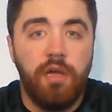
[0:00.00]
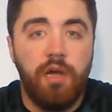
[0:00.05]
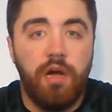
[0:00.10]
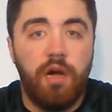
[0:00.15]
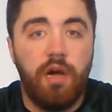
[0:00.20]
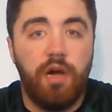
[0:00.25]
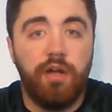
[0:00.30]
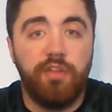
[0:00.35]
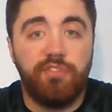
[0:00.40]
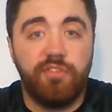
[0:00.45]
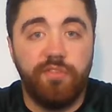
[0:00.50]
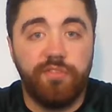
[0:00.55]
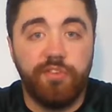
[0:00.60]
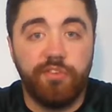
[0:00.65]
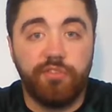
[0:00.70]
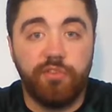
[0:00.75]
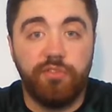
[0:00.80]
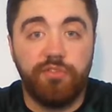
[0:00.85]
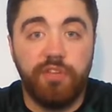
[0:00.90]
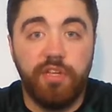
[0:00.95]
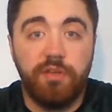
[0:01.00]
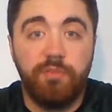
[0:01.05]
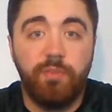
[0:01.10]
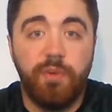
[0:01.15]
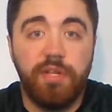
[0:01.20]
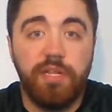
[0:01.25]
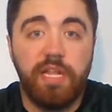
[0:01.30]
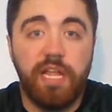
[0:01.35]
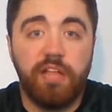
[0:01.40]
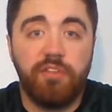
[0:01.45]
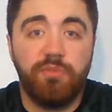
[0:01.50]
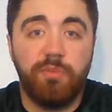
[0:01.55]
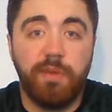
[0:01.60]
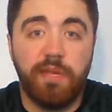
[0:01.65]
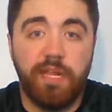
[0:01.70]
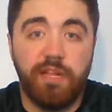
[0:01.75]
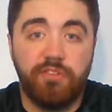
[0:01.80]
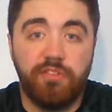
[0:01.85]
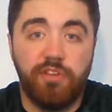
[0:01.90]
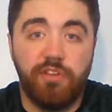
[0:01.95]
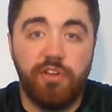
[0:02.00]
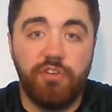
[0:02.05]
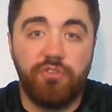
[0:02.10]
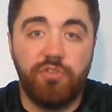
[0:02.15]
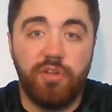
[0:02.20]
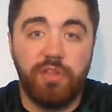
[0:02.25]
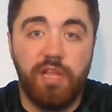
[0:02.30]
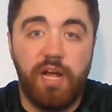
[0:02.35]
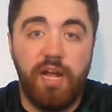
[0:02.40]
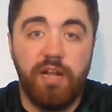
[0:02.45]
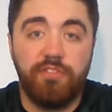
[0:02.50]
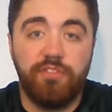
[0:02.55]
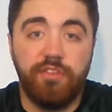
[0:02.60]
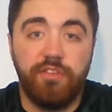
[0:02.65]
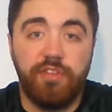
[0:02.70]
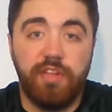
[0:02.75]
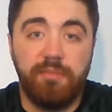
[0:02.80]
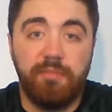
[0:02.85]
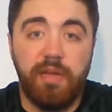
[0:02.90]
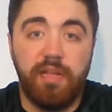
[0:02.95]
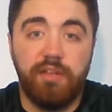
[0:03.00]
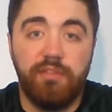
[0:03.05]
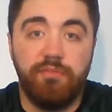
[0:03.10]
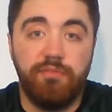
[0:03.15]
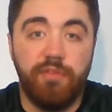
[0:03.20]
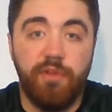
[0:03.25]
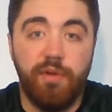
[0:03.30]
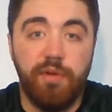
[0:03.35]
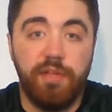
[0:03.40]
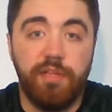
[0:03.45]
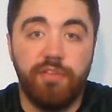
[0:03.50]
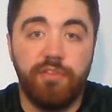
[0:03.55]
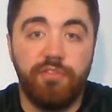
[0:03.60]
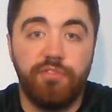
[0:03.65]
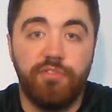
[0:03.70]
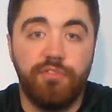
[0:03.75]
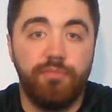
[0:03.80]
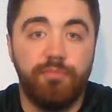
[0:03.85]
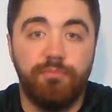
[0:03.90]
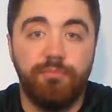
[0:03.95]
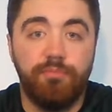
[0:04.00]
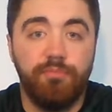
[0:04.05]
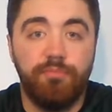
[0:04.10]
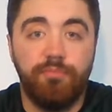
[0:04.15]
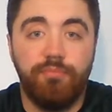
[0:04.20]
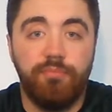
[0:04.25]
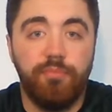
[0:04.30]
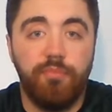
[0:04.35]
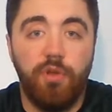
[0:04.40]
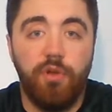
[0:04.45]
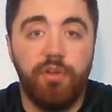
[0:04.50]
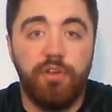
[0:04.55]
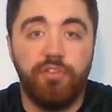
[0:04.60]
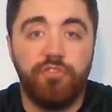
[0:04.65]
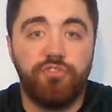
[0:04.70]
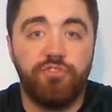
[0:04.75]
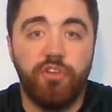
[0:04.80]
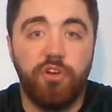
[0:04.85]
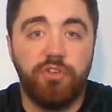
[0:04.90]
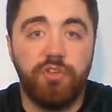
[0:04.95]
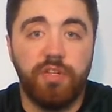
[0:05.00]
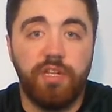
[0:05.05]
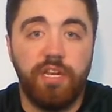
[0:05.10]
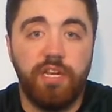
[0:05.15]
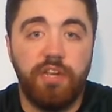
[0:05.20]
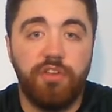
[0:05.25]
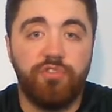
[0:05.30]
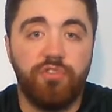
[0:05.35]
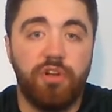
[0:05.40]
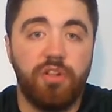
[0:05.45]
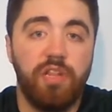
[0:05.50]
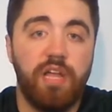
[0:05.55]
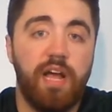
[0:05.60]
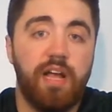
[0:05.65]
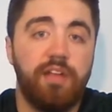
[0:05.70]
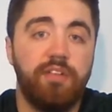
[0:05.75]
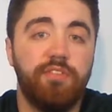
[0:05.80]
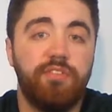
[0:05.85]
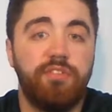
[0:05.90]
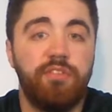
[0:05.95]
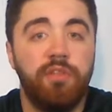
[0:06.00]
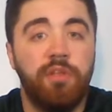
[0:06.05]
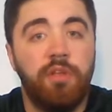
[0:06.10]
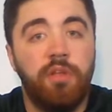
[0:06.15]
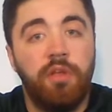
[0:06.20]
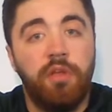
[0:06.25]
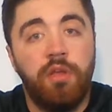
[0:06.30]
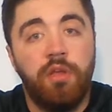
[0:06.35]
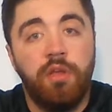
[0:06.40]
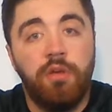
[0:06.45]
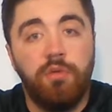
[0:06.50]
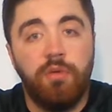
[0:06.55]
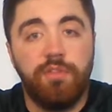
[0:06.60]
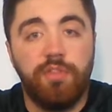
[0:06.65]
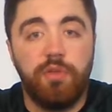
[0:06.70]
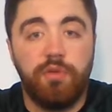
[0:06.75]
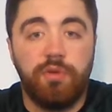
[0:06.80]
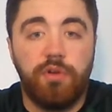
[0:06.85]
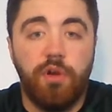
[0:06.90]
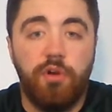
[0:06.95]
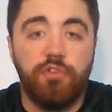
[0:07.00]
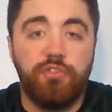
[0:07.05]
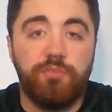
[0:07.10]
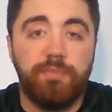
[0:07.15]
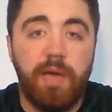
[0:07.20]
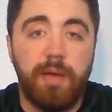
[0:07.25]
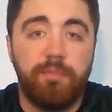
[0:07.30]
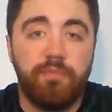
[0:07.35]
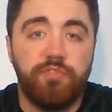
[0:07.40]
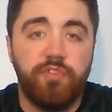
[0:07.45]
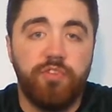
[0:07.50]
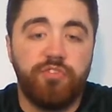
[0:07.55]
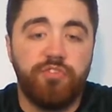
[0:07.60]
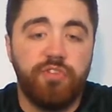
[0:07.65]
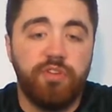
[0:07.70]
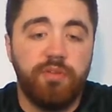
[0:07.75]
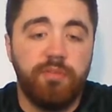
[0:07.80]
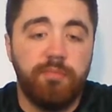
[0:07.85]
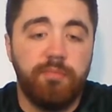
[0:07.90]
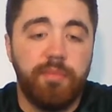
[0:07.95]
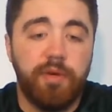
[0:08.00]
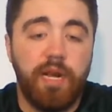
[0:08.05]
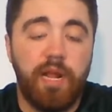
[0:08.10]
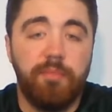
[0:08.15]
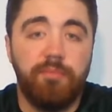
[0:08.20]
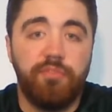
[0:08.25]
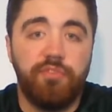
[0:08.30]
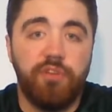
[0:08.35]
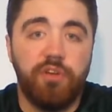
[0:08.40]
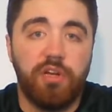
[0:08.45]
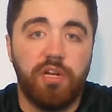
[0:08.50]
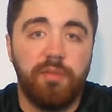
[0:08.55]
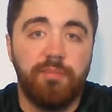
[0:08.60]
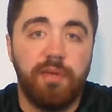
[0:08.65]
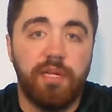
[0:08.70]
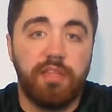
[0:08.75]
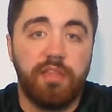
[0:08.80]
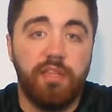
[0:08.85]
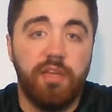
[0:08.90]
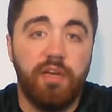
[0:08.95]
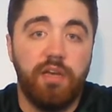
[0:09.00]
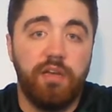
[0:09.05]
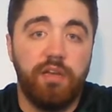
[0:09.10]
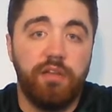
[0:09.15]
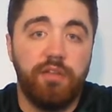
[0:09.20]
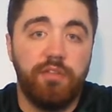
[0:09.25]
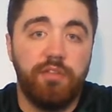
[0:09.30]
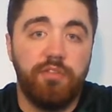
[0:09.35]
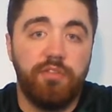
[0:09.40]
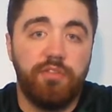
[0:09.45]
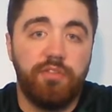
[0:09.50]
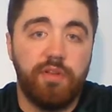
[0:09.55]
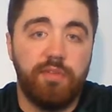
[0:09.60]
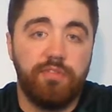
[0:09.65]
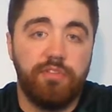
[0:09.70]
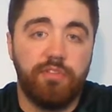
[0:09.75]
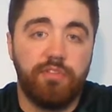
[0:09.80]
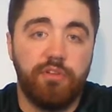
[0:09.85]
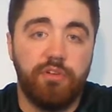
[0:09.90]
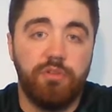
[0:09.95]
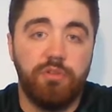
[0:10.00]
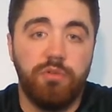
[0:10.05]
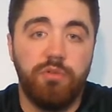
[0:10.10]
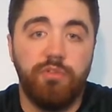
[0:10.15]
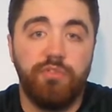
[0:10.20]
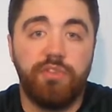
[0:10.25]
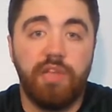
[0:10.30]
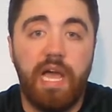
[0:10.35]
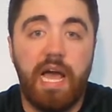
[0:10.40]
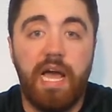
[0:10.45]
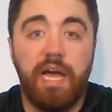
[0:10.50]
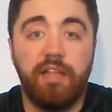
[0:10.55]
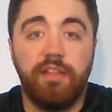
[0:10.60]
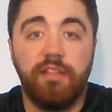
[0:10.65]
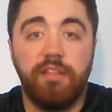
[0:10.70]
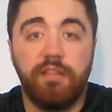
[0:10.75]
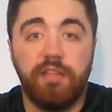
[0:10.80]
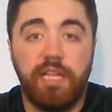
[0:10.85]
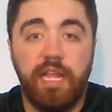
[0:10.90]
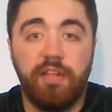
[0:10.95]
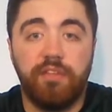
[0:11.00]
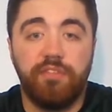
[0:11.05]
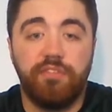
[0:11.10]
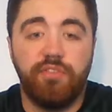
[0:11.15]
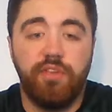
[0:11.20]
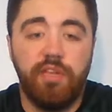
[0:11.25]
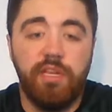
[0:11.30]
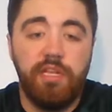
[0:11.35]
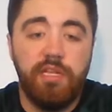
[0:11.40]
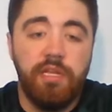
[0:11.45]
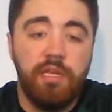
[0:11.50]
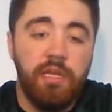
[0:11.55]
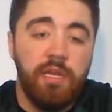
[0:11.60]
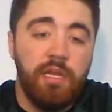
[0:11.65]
San Francisco did win last week against the Detroit Lions, a team that really is struggling. The Detroit Lions with new coach Matt Patricia, but I'm still going to pick the San Francisco to lose at Kansas City.